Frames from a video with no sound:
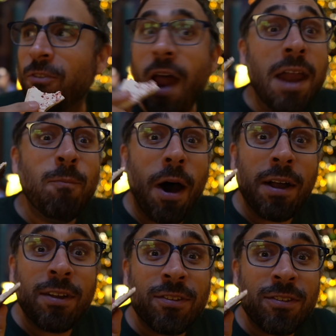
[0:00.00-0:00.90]
For nine
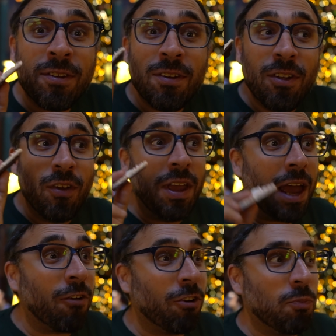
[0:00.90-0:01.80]
bucks, you can
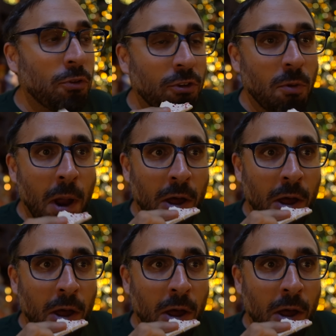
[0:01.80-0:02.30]
get Christmas in your